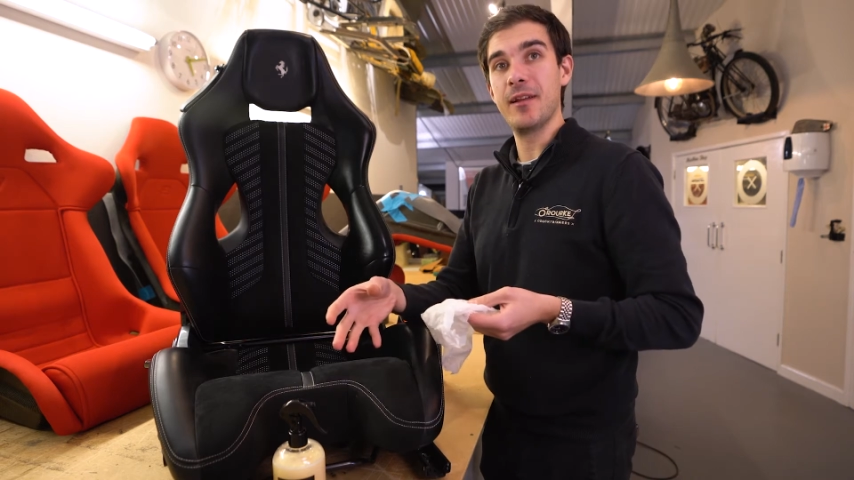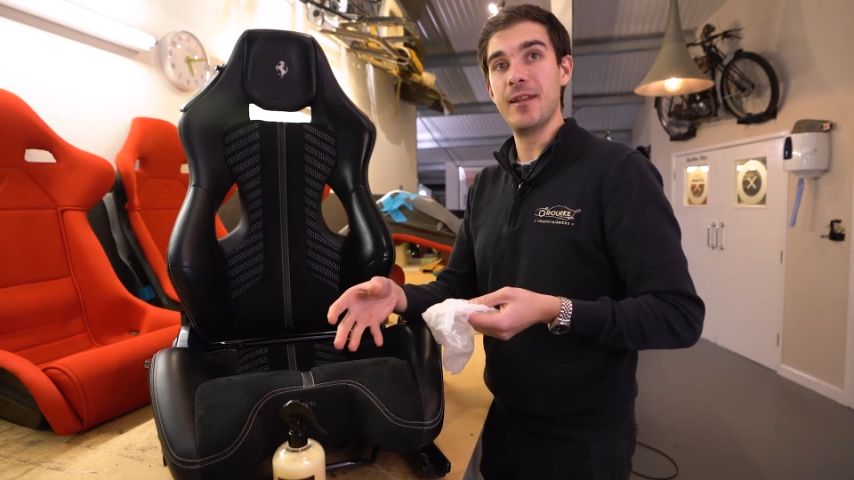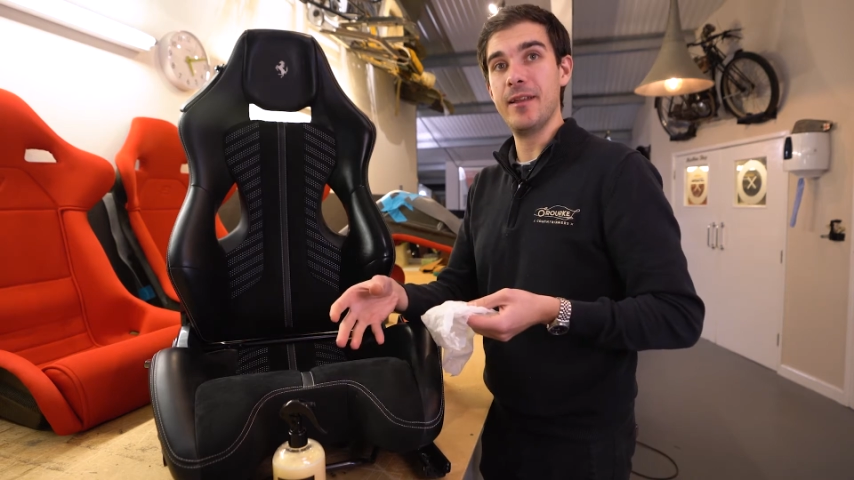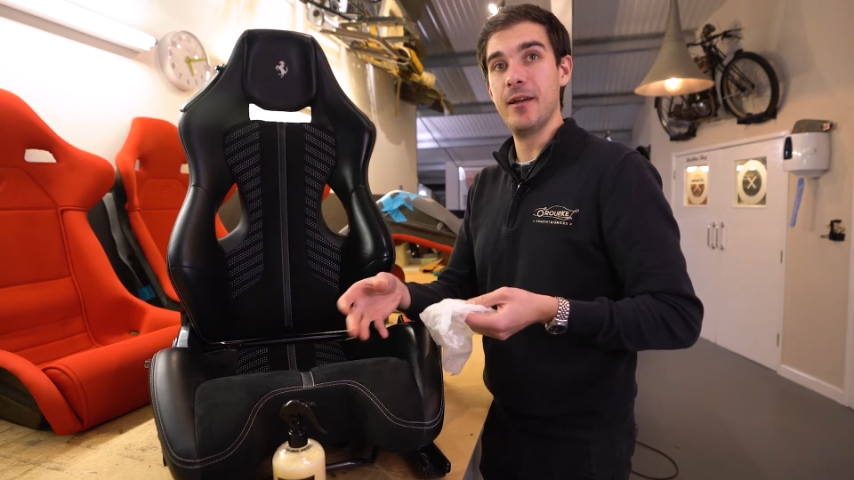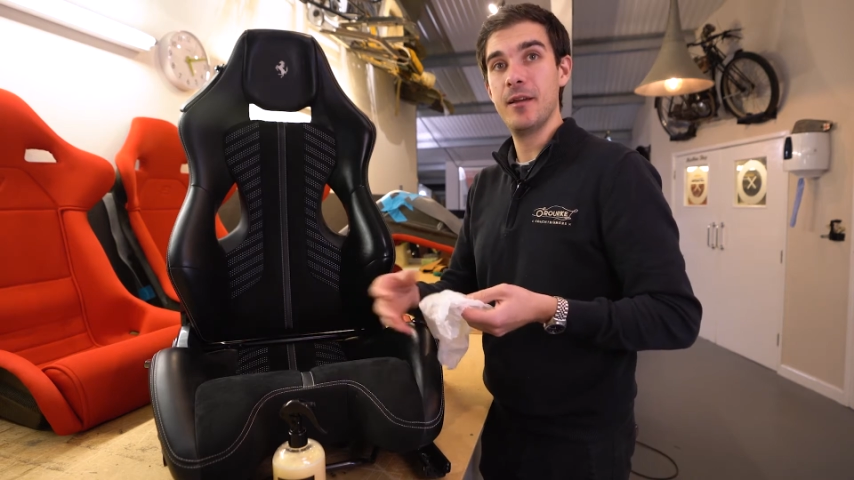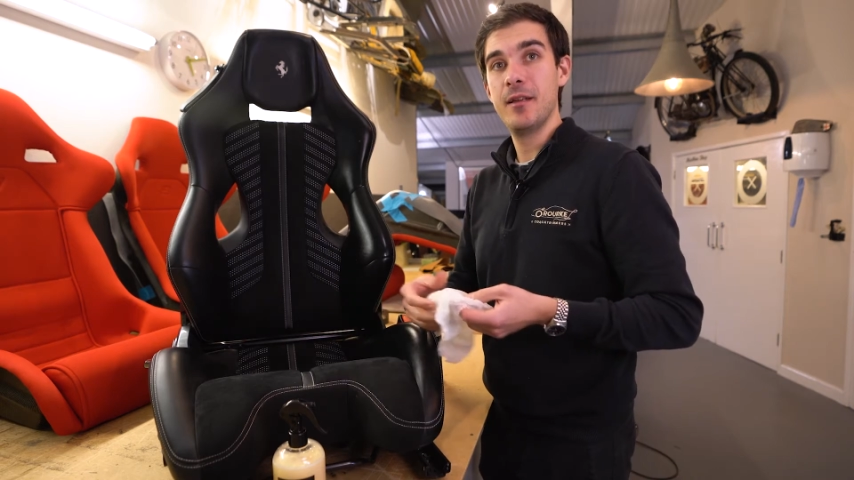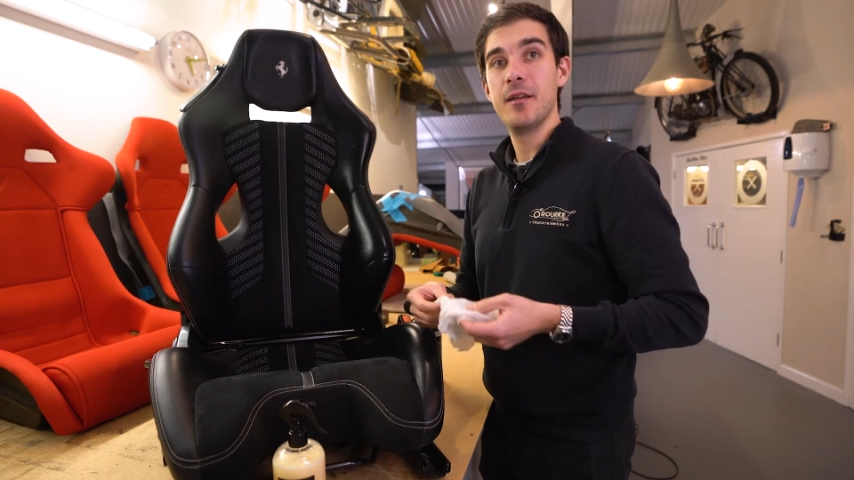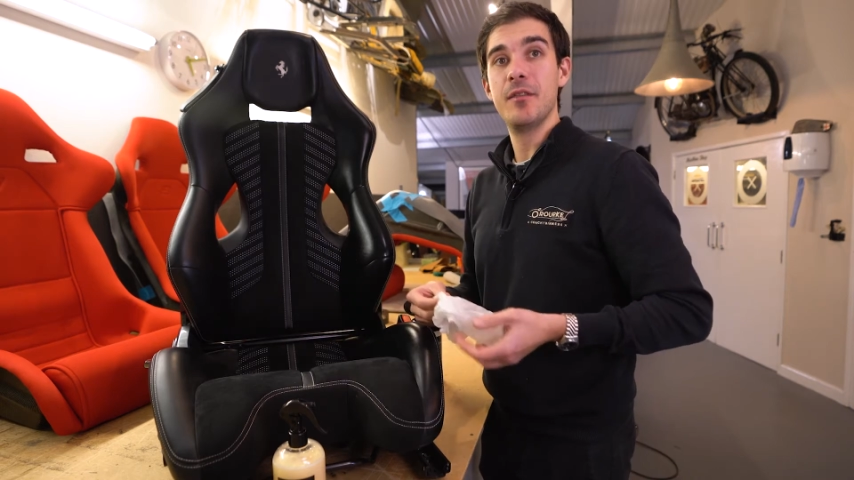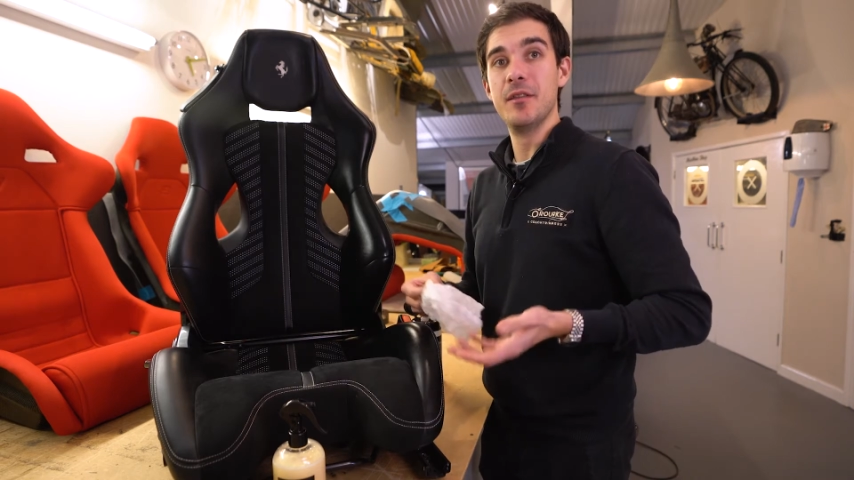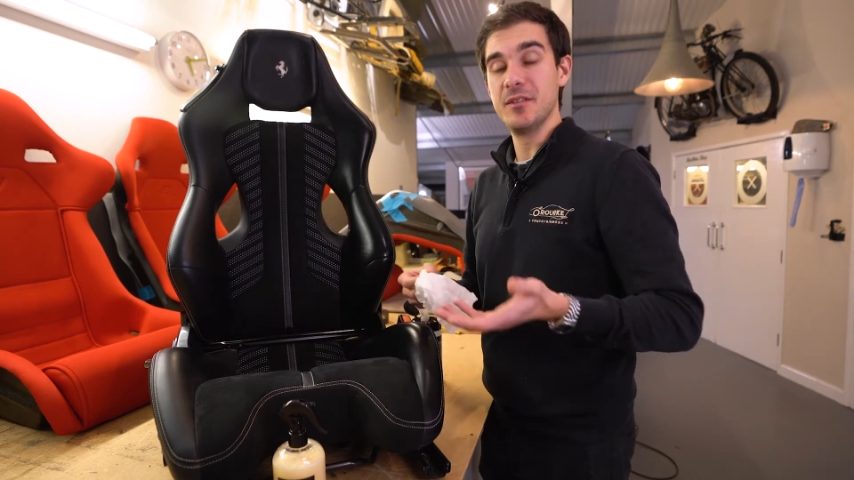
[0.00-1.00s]
cleaner
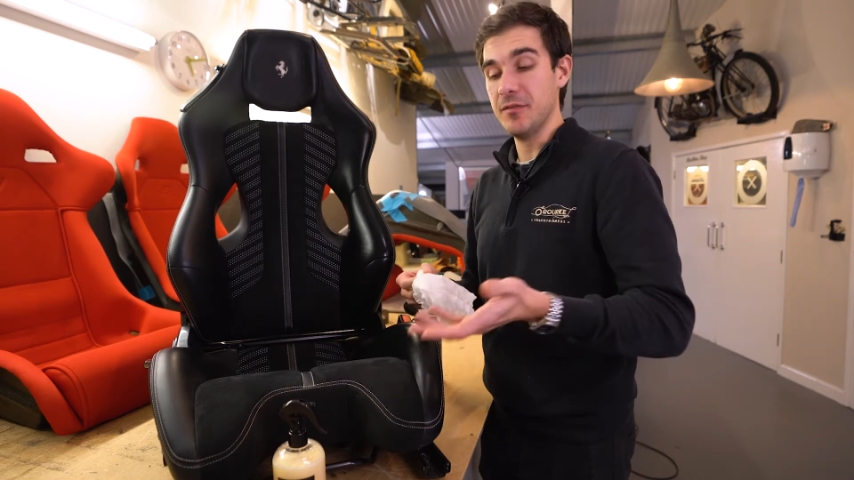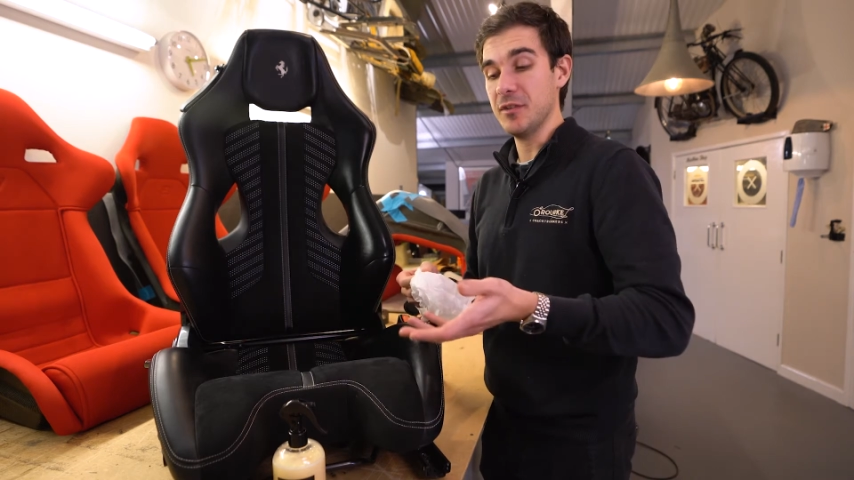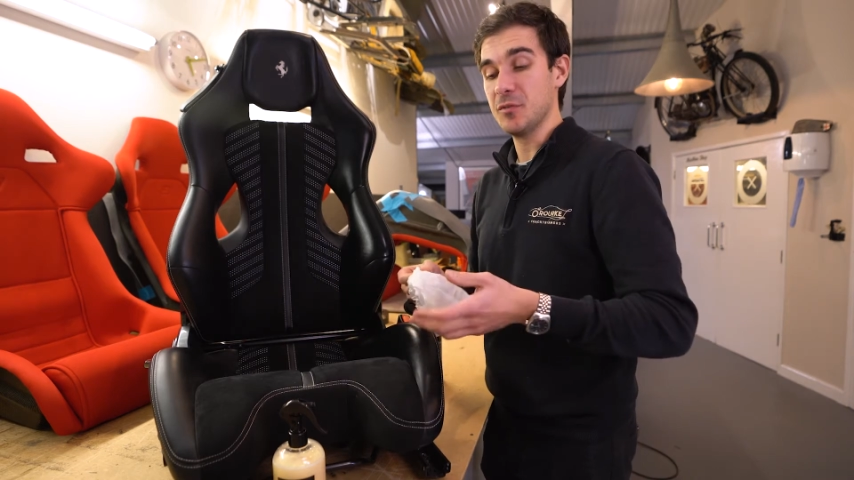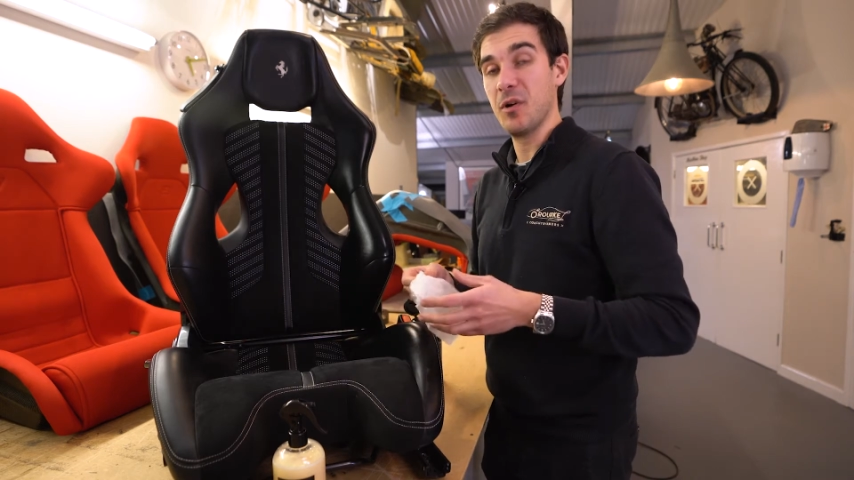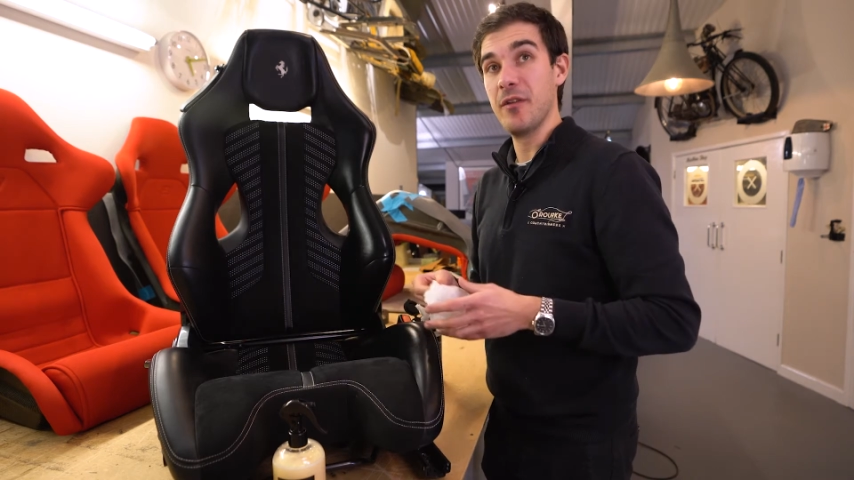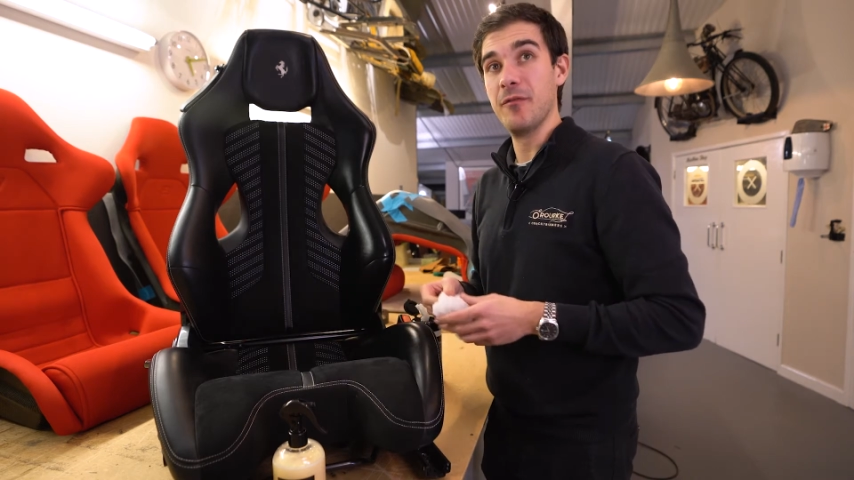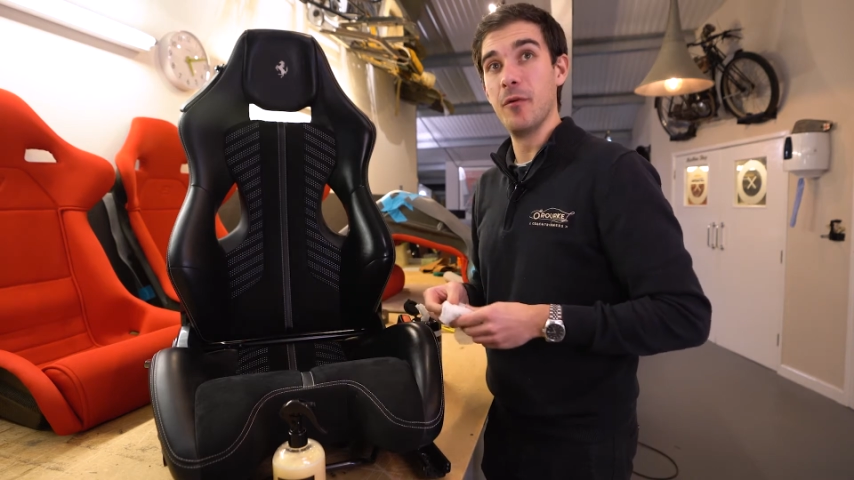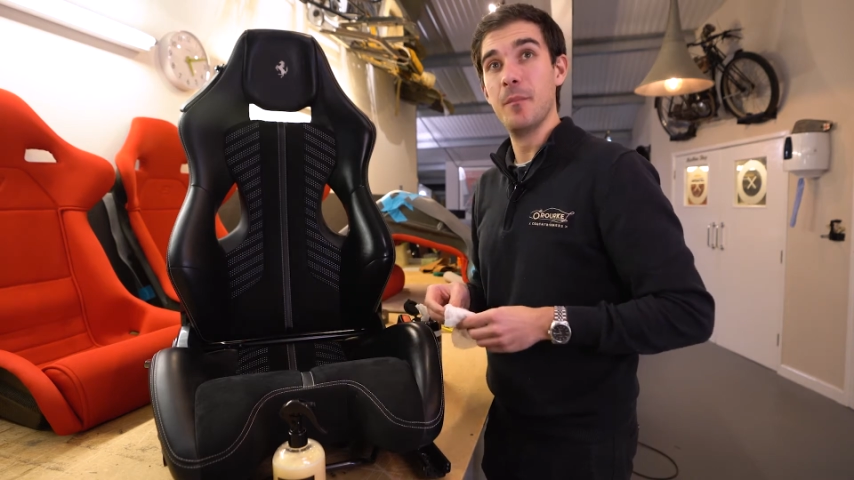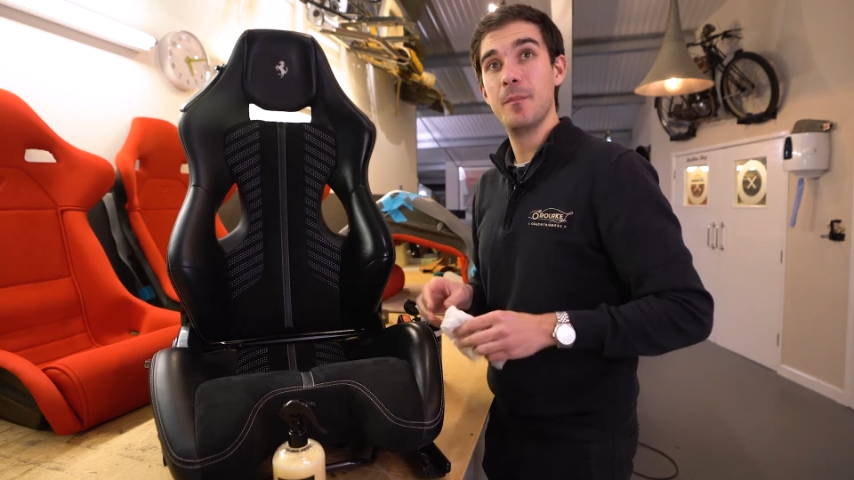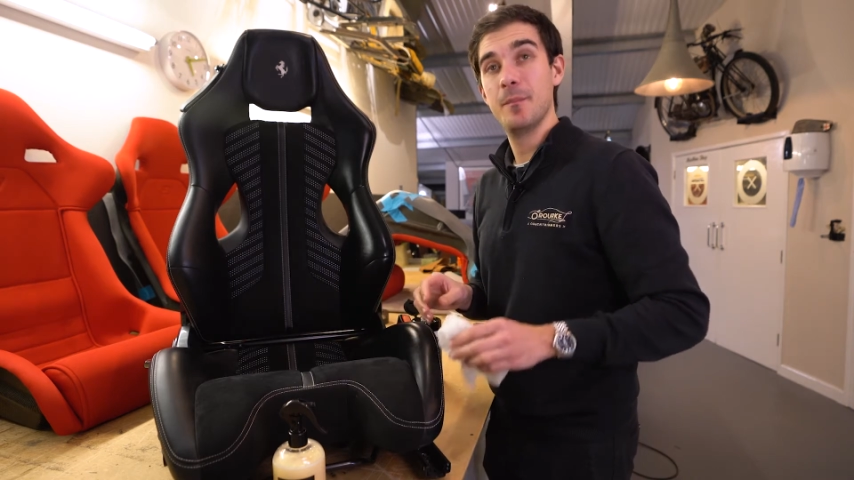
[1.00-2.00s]
that's in the spray form.